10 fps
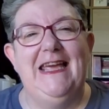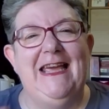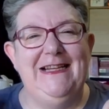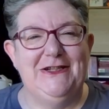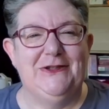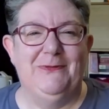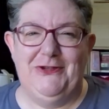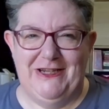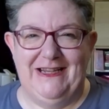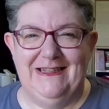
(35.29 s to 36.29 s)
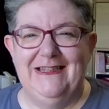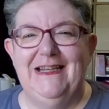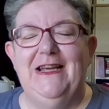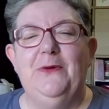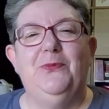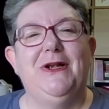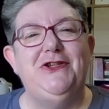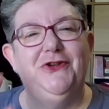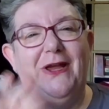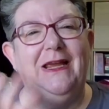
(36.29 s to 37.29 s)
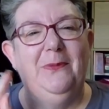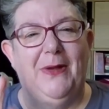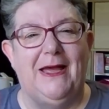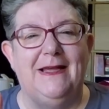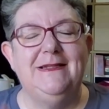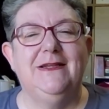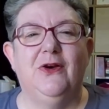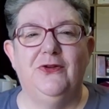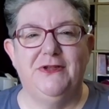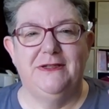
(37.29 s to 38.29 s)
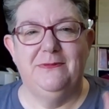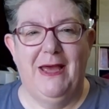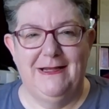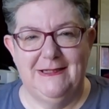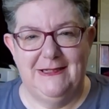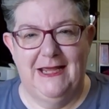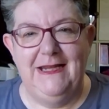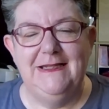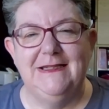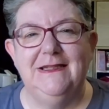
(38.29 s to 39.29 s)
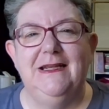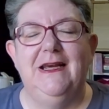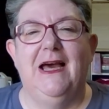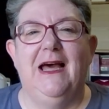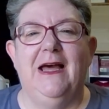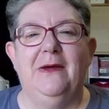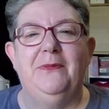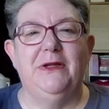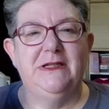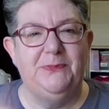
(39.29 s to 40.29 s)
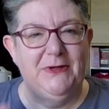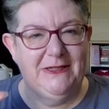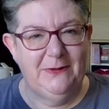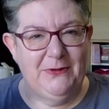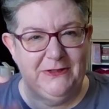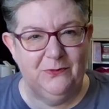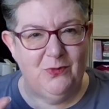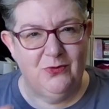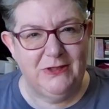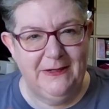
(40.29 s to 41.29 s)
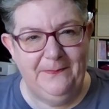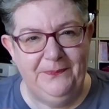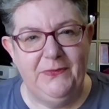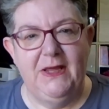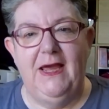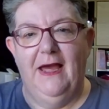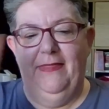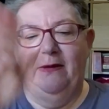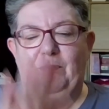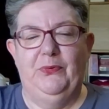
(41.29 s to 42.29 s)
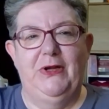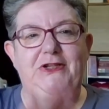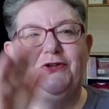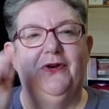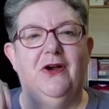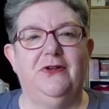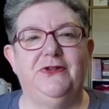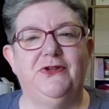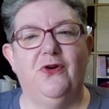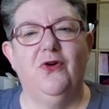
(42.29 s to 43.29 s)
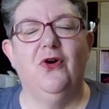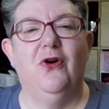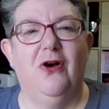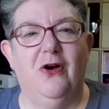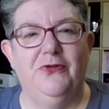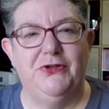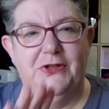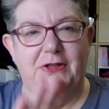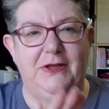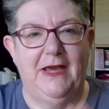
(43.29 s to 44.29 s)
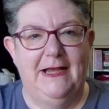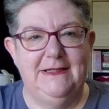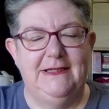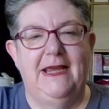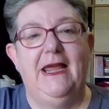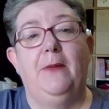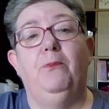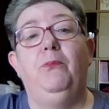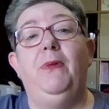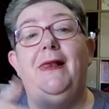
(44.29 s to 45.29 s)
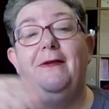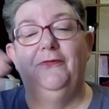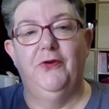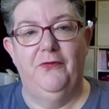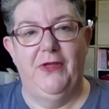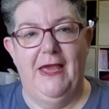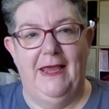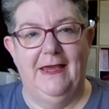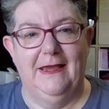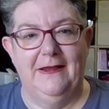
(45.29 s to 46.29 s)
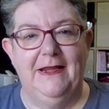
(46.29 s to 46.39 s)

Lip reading: Ink smooshing. Press your ink pad onto some acetate, spritz it with some water, and then press your cardstock onto the acetate and lift off the ink.